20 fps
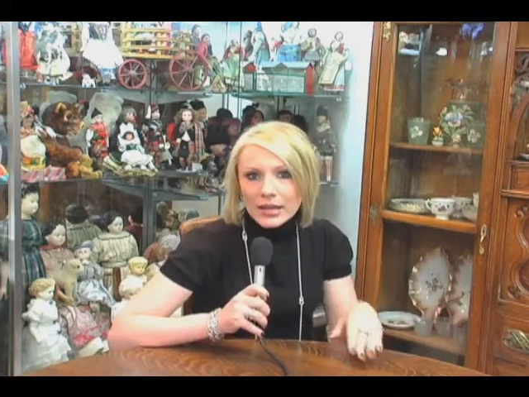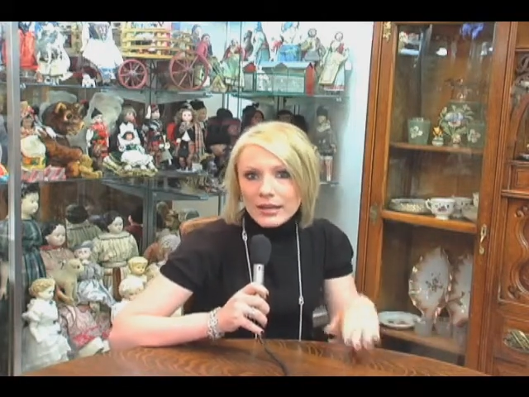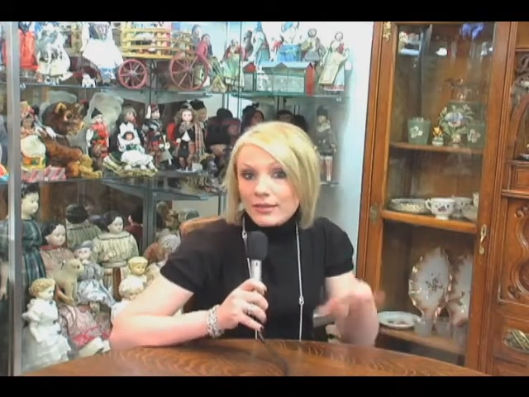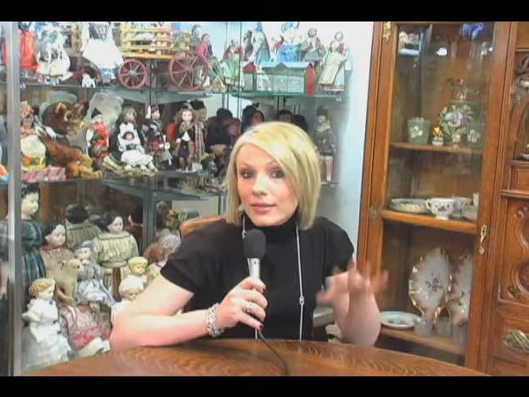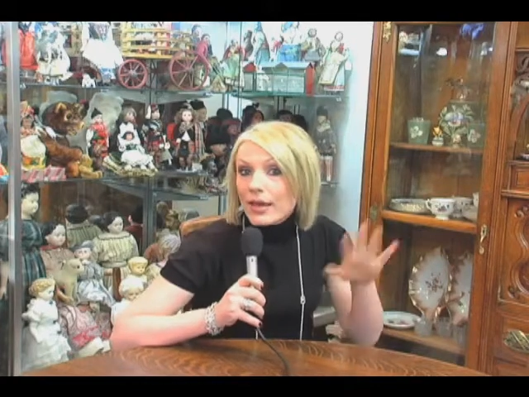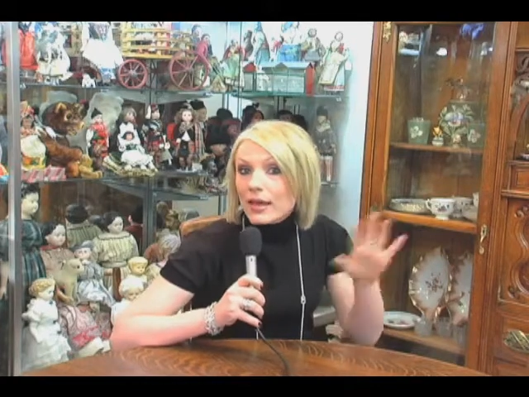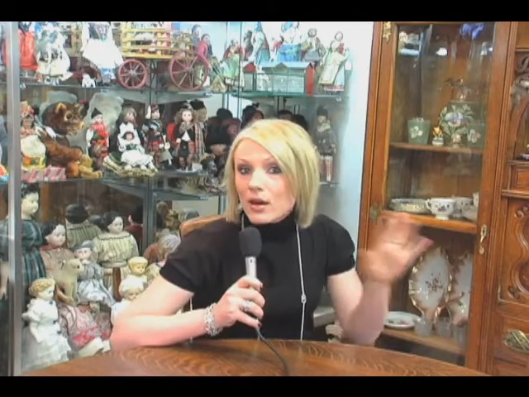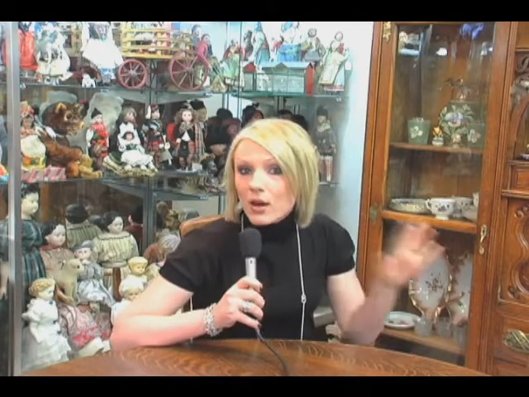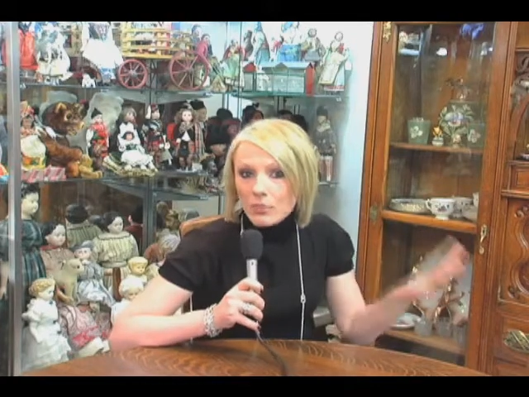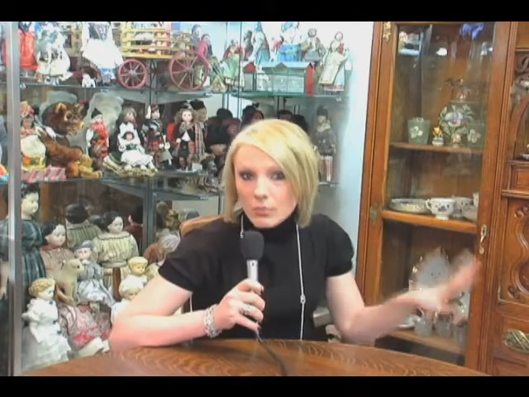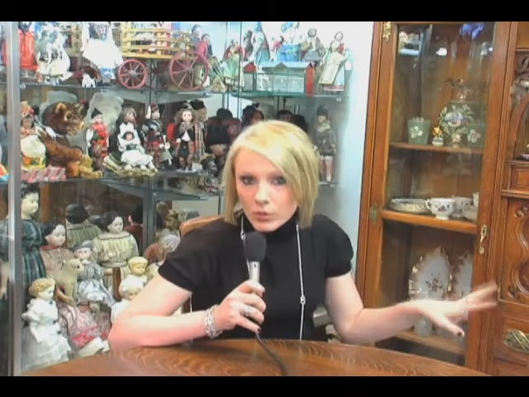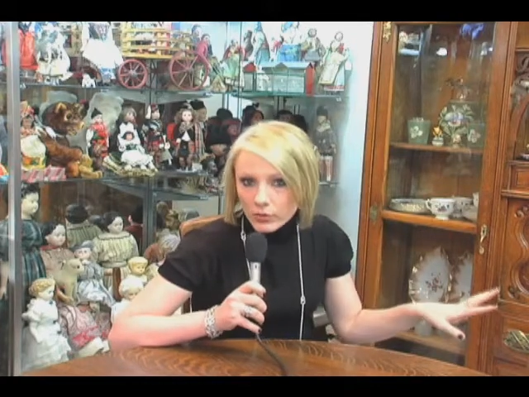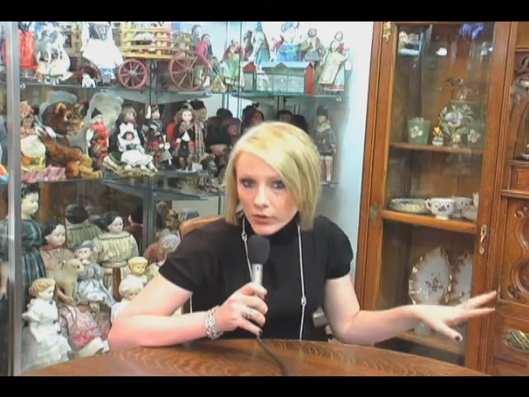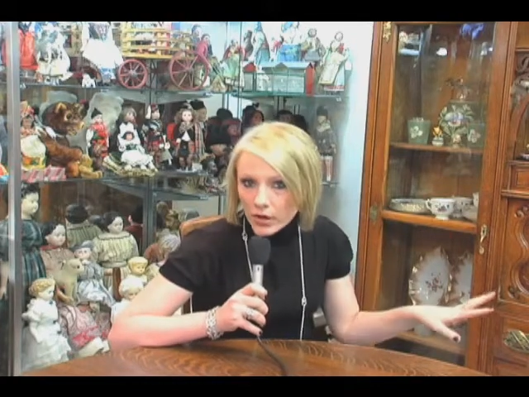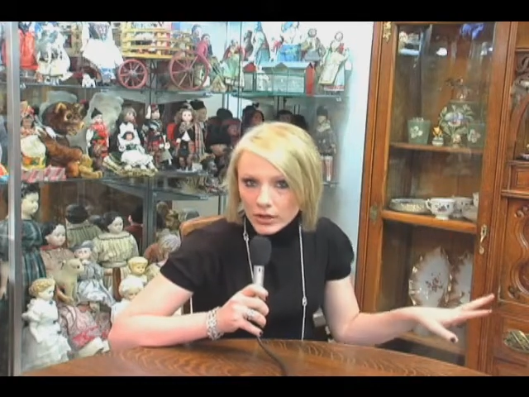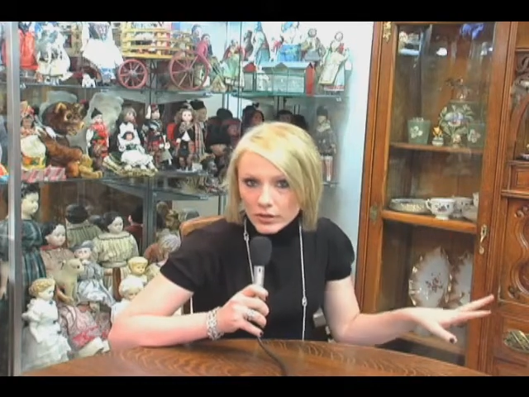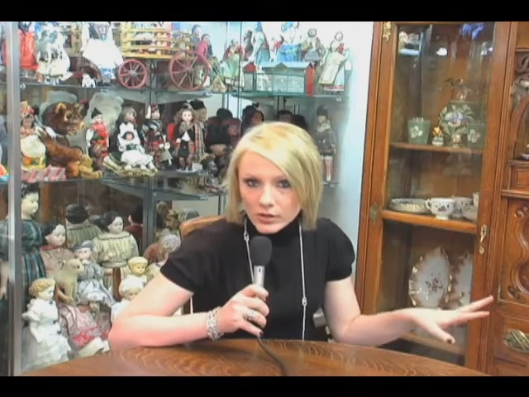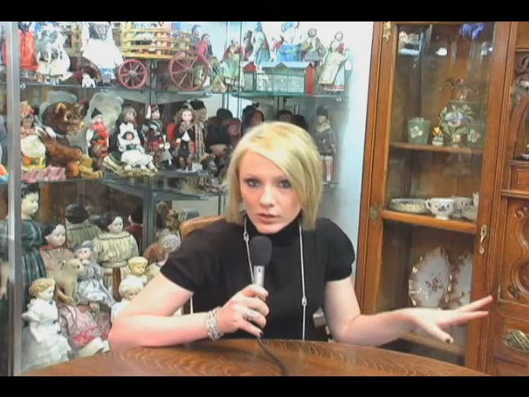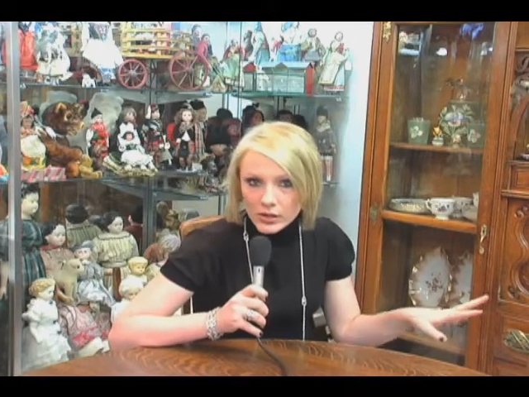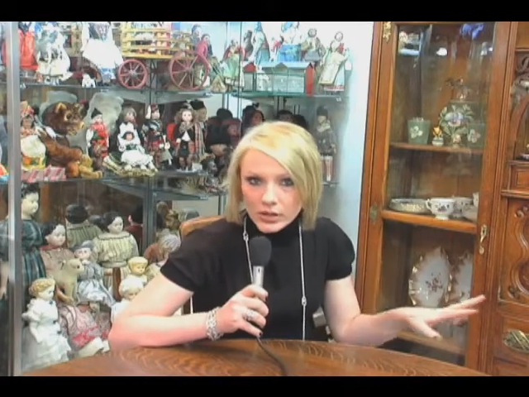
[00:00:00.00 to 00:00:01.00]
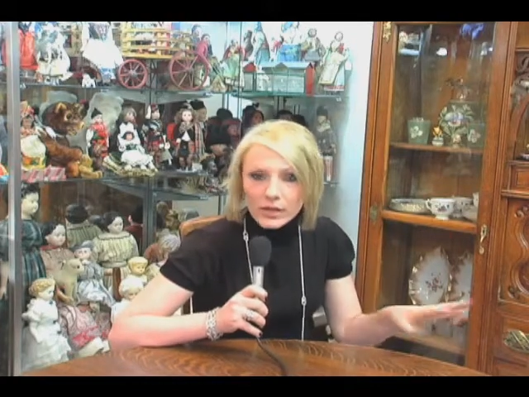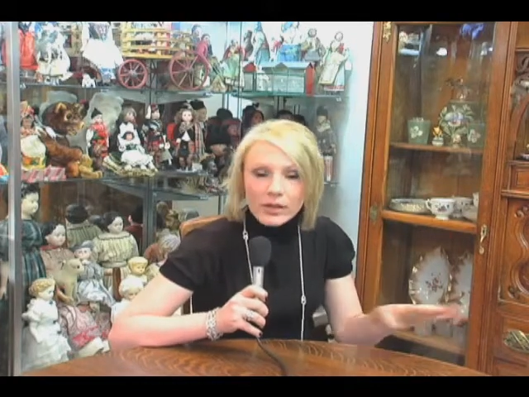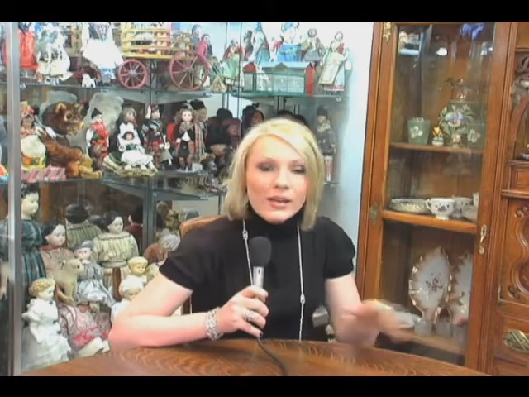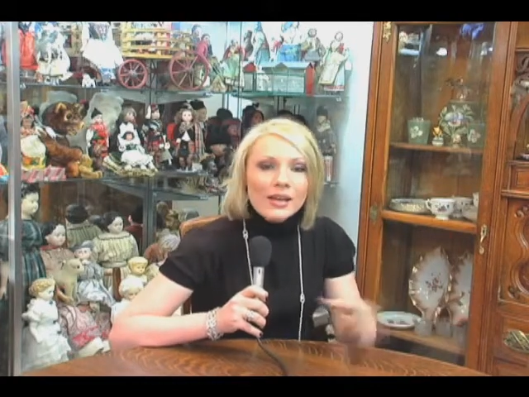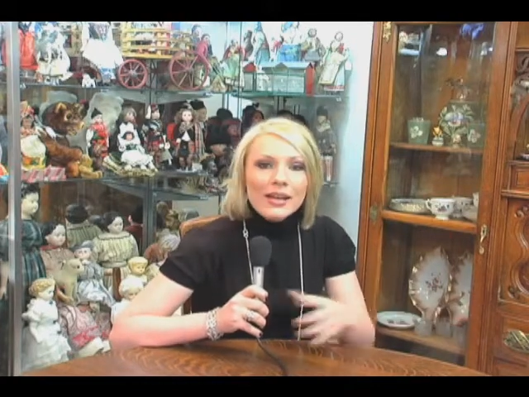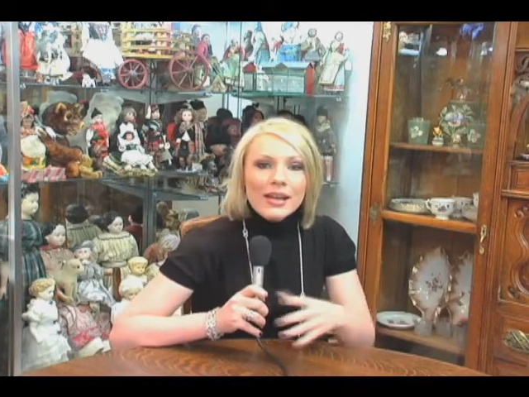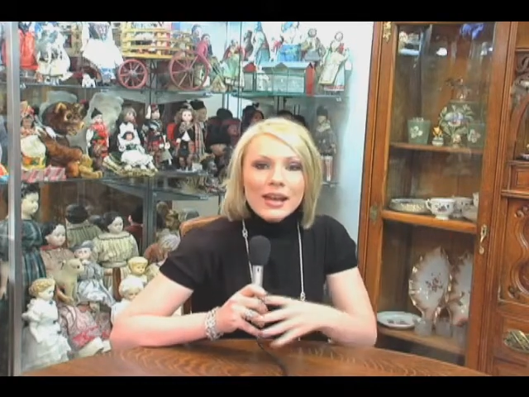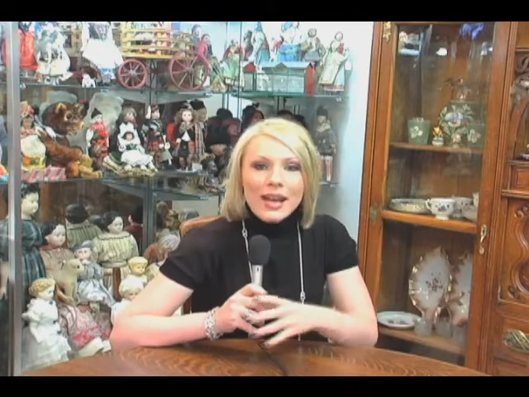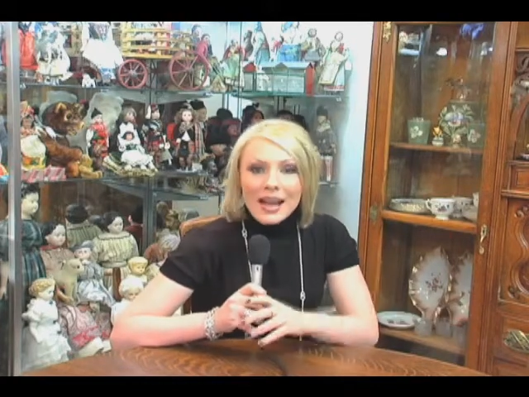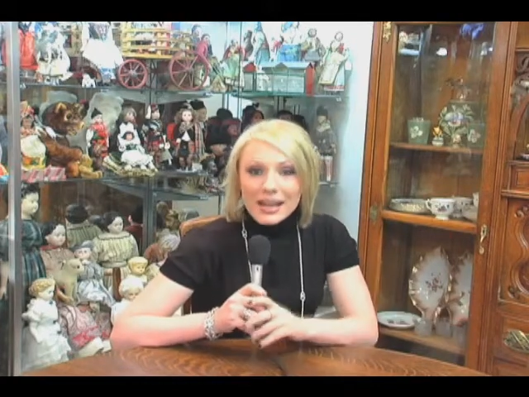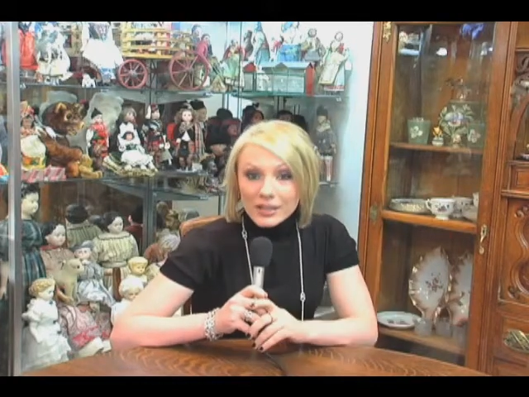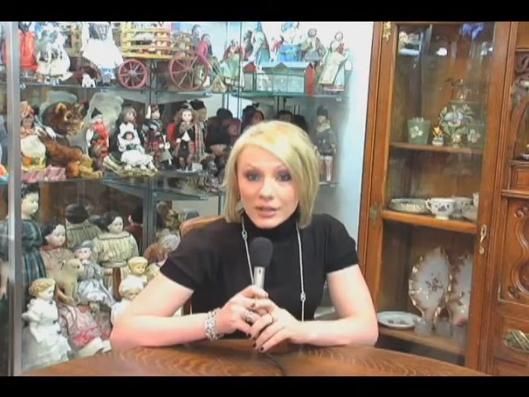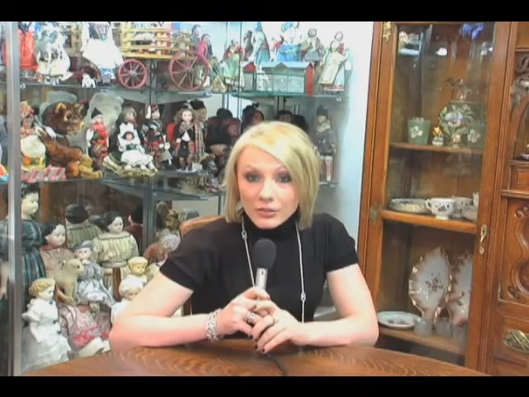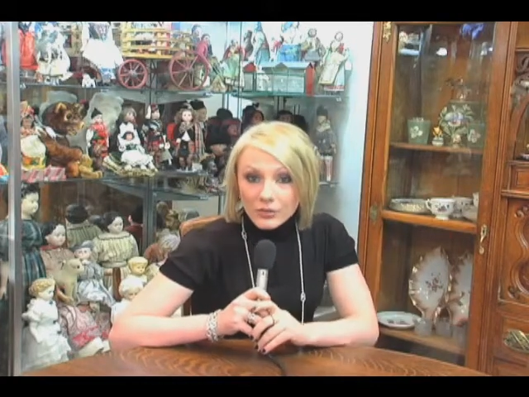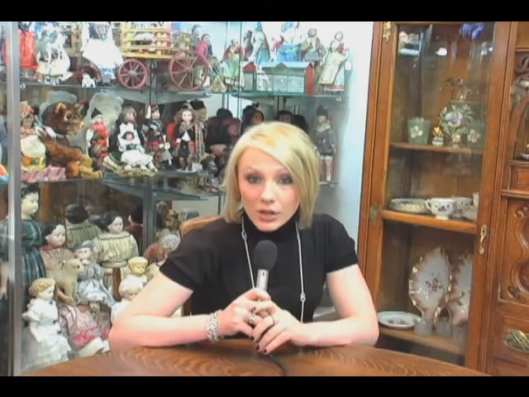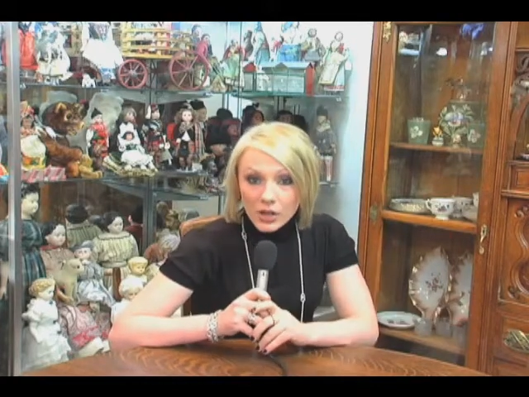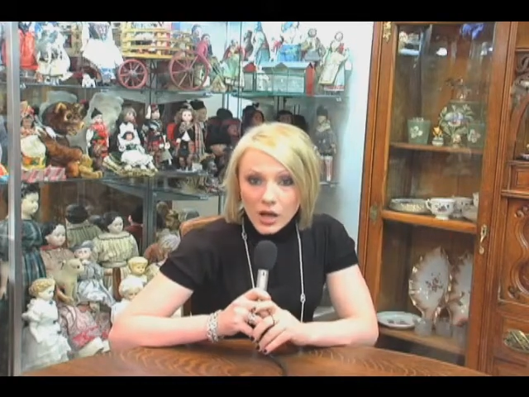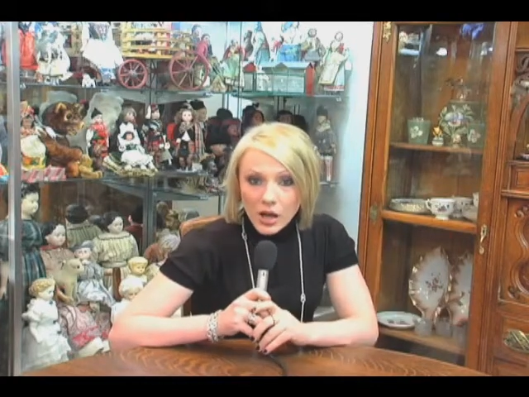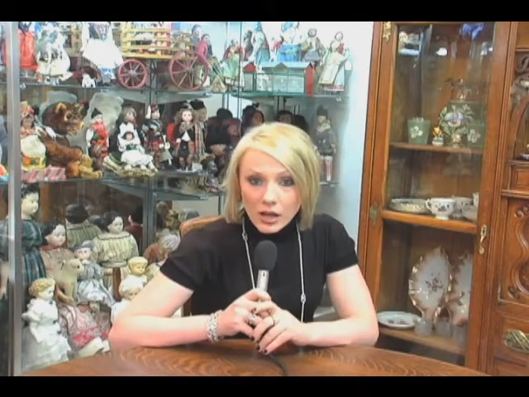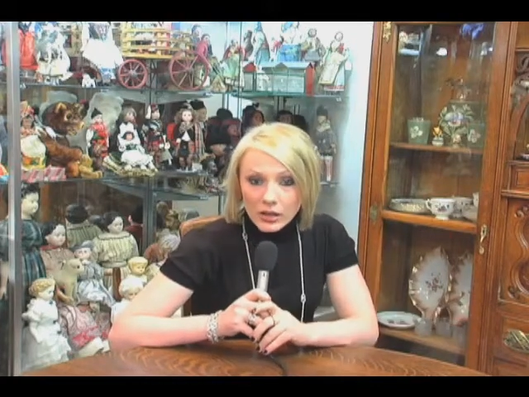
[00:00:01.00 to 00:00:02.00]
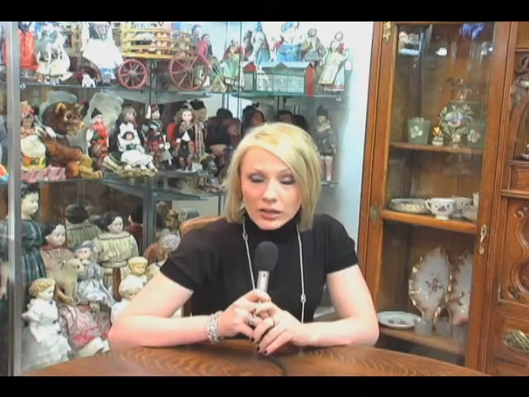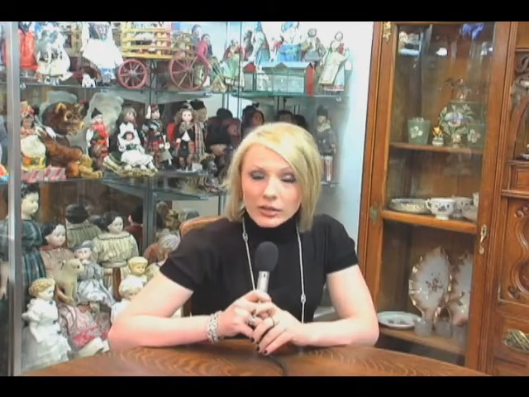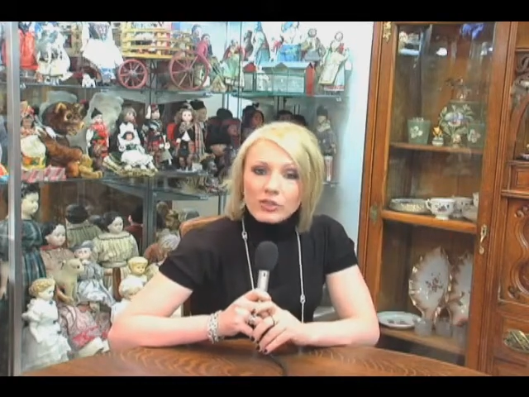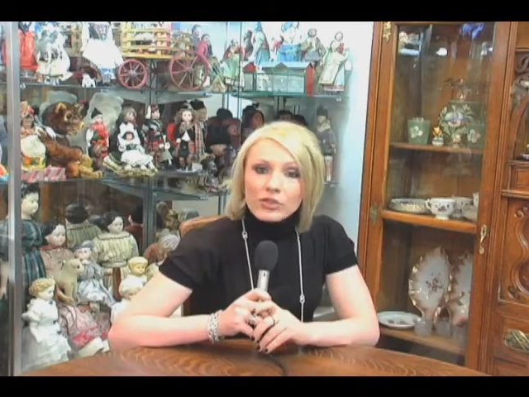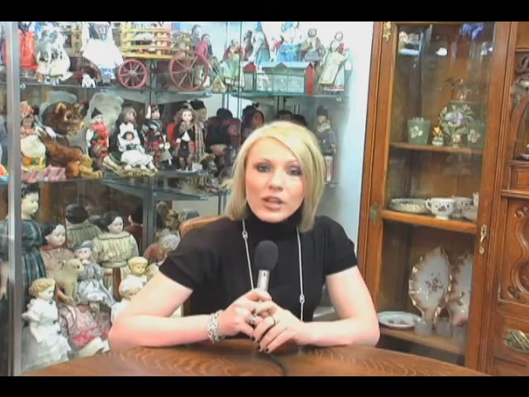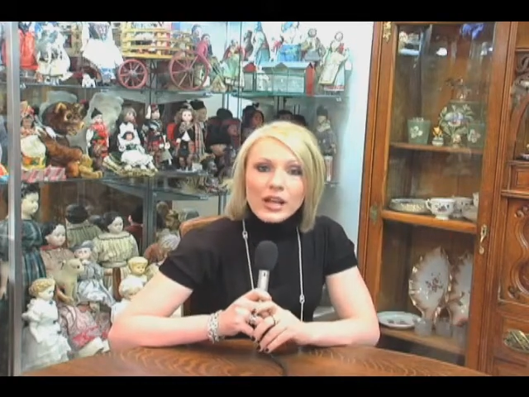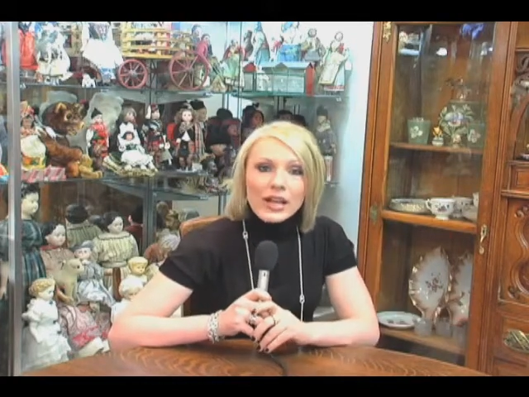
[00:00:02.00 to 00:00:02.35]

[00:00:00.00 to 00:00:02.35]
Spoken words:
and then I'll move on to a different college.